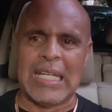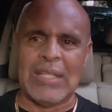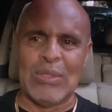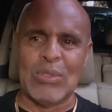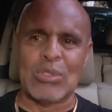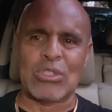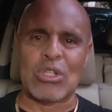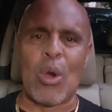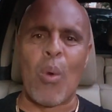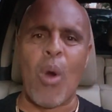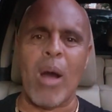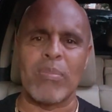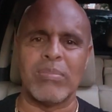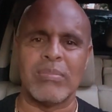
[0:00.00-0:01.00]
And you
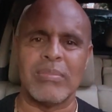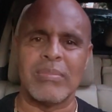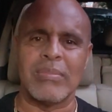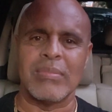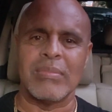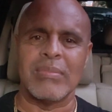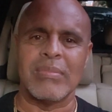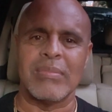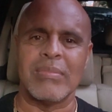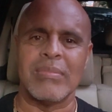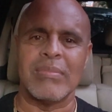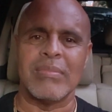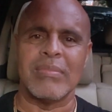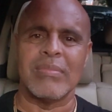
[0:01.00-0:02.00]
show up
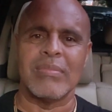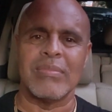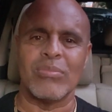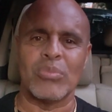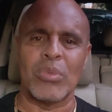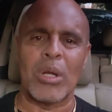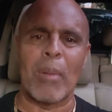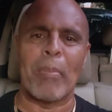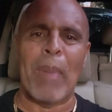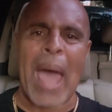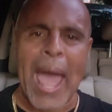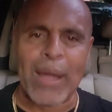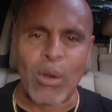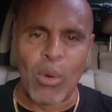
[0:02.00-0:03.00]
with a
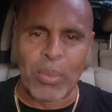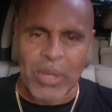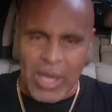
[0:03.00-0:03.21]
bag over